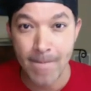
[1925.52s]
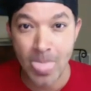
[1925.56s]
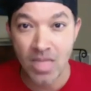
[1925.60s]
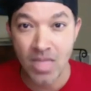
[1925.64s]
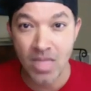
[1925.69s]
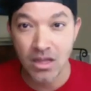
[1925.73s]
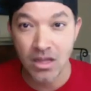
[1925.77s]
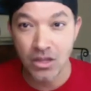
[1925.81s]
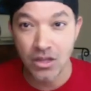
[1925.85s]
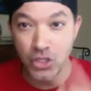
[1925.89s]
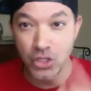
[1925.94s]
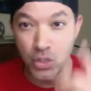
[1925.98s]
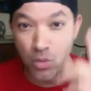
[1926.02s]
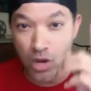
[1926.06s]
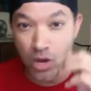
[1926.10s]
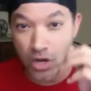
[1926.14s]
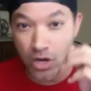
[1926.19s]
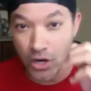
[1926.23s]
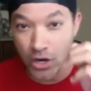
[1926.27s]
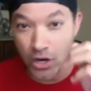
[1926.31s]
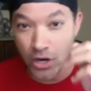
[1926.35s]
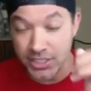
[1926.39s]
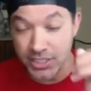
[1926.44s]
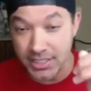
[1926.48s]
You want
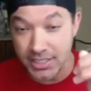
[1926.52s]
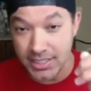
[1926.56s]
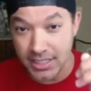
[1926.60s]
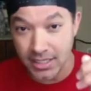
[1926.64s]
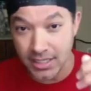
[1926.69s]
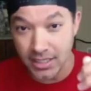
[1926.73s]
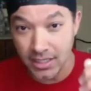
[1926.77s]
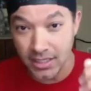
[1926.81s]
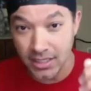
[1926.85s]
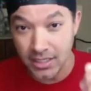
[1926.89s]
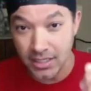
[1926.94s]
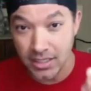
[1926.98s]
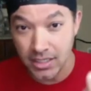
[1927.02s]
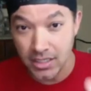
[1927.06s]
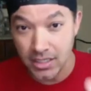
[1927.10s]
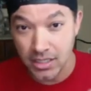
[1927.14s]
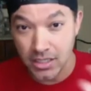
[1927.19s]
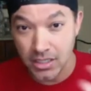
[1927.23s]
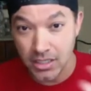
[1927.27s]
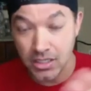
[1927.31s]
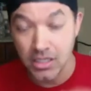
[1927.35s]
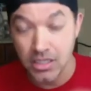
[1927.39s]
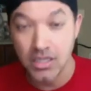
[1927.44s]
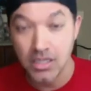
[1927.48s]
urgency?
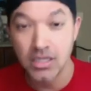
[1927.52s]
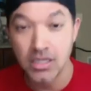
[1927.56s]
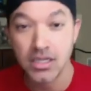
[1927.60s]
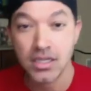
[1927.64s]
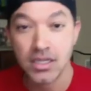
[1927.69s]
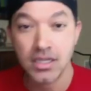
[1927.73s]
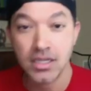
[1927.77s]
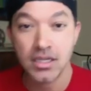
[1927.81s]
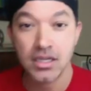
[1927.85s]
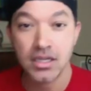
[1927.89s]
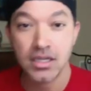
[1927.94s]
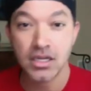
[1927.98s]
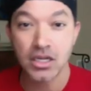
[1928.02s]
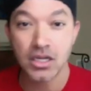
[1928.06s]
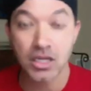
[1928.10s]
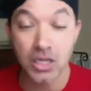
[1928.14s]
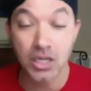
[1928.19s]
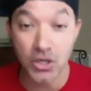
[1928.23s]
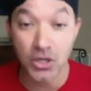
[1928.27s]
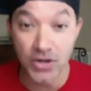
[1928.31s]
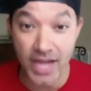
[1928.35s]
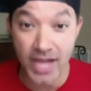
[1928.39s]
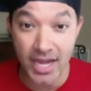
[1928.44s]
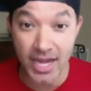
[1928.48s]

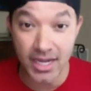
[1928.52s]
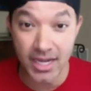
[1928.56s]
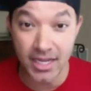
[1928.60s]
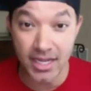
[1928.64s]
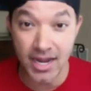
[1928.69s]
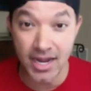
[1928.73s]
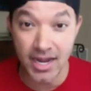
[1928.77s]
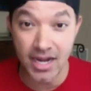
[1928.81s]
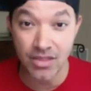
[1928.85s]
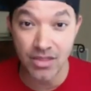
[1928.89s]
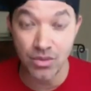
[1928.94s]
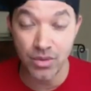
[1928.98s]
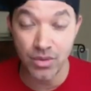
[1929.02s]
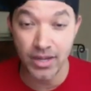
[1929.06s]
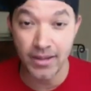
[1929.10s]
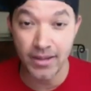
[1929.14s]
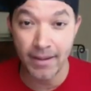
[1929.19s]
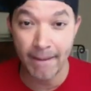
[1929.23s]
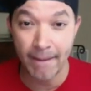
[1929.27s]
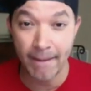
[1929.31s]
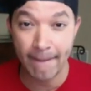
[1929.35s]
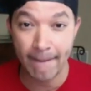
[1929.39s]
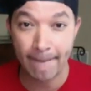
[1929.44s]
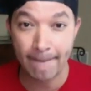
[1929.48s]
Learn how to get out of the way.
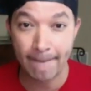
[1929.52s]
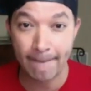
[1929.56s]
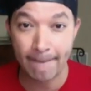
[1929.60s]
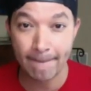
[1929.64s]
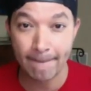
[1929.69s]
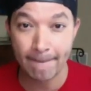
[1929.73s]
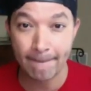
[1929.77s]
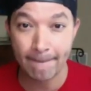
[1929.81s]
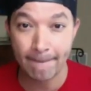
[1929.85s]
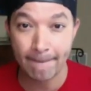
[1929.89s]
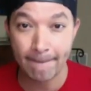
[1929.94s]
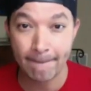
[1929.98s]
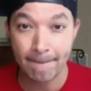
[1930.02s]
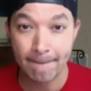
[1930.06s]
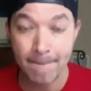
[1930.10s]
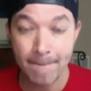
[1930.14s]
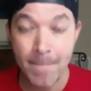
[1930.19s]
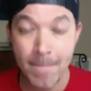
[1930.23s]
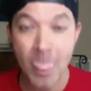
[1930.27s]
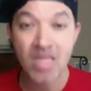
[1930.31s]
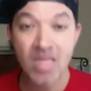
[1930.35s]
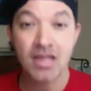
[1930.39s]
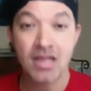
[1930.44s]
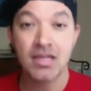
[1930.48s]

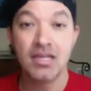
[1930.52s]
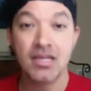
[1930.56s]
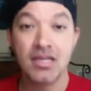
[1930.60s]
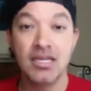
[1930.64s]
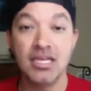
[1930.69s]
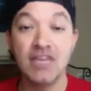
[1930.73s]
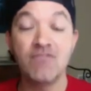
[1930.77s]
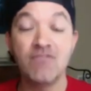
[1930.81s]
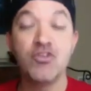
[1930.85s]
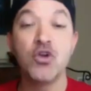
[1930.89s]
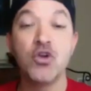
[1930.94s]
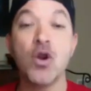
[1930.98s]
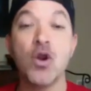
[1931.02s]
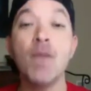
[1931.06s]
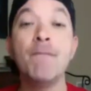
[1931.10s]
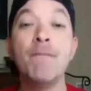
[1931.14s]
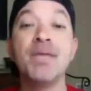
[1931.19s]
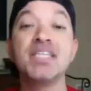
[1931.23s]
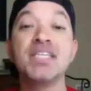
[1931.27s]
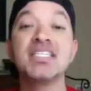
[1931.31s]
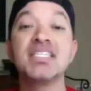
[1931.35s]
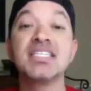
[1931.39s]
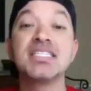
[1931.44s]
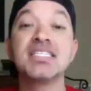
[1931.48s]
If your
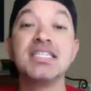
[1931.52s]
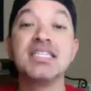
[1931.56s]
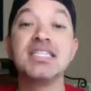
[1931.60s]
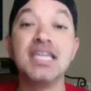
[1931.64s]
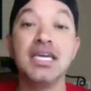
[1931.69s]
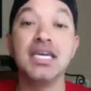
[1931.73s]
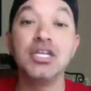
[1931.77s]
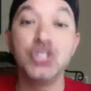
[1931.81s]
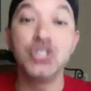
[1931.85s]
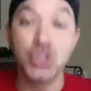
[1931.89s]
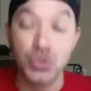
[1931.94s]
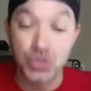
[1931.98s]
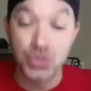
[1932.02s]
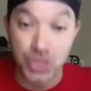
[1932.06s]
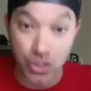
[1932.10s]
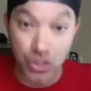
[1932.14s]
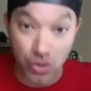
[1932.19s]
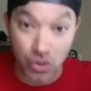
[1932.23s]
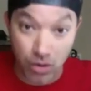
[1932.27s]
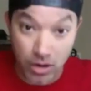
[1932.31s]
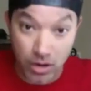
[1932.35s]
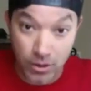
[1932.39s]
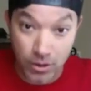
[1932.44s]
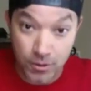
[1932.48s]
business needs you to
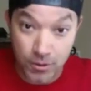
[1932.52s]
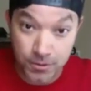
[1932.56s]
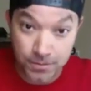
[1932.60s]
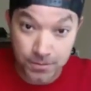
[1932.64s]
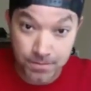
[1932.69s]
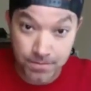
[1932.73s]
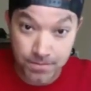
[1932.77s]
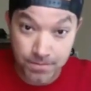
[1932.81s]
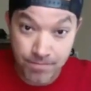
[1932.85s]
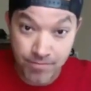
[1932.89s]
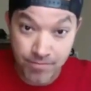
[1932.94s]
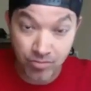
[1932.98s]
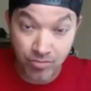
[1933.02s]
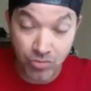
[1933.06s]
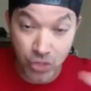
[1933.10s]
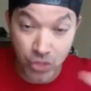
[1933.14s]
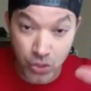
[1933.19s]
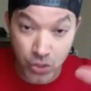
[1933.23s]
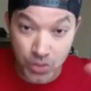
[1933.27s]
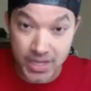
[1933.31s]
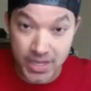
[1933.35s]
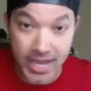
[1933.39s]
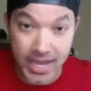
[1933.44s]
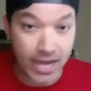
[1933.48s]
grow,
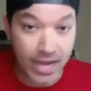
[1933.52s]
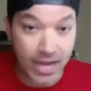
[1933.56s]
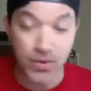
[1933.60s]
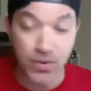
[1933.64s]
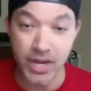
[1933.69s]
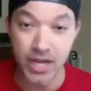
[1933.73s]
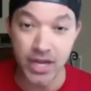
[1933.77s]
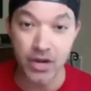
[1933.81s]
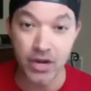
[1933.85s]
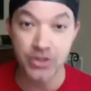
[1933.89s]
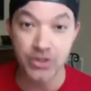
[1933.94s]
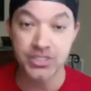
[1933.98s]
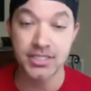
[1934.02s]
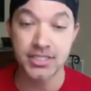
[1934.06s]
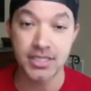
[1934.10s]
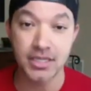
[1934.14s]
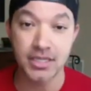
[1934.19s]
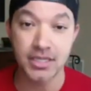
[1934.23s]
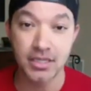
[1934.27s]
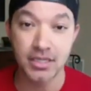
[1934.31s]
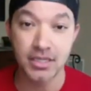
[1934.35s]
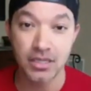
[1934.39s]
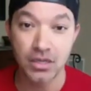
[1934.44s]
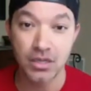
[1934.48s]
you can't create
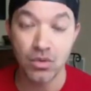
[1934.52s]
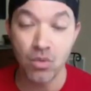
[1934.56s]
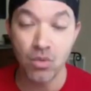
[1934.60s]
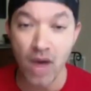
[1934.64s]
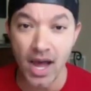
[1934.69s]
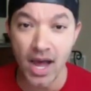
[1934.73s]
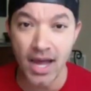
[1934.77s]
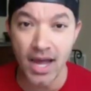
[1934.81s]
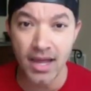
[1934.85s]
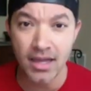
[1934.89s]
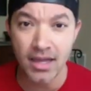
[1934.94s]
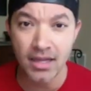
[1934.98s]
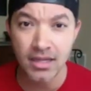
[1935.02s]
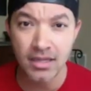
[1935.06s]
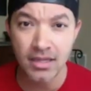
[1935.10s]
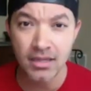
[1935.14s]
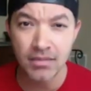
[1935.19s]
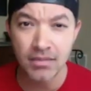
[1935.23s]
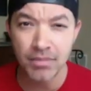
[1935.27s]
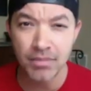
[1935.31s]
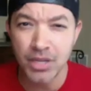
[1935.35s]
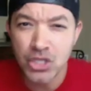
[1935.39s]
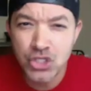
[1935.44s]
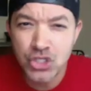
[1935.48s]
urgency. Why?
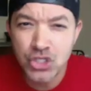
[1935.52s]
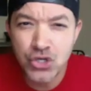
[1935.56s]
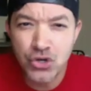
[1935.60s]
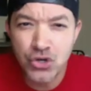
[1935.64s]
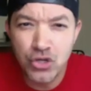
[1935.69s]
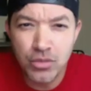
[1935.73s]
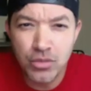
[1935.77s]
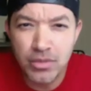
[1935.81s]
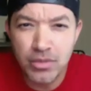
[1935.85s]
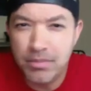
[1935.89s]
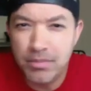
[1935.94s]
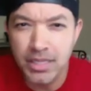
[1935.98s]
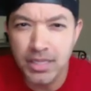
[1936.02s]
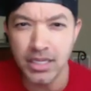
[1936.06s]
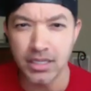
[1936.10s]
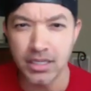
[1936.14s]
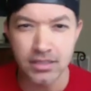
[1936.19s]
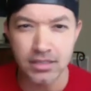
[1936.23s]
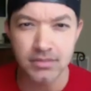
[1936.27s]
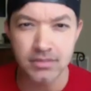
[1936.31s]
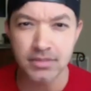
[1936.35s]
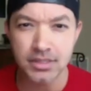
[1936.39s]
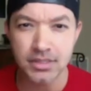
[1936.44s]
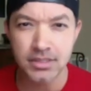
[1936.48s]
Because you're human
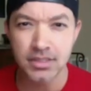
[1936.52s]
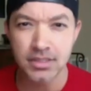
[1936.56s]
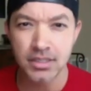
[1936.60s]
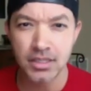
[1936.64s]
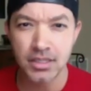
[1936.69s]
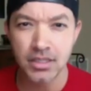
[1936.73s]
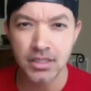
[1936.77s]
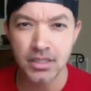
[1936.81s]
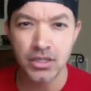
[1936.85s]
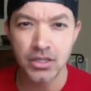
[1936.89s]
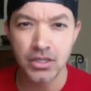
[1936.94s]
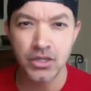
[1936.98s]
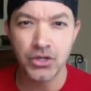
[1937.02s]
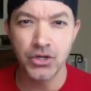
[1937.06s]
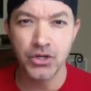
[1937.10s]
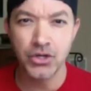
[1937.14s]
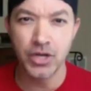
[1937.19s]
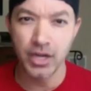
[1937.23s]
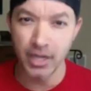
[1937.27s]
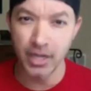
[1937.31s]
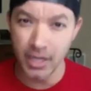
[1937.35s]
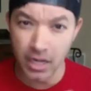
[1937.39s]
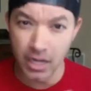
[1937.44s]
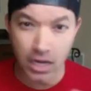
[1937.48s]
beings. You're
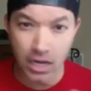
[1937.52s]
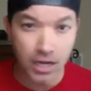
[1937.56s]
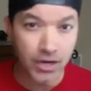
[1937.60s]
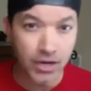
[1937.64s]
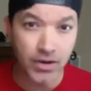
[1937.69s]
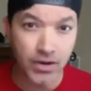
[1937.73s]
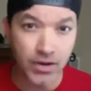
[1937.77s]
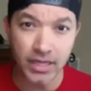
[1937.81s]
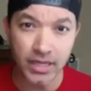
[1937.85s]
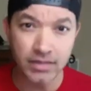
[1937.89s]
going to get hungry.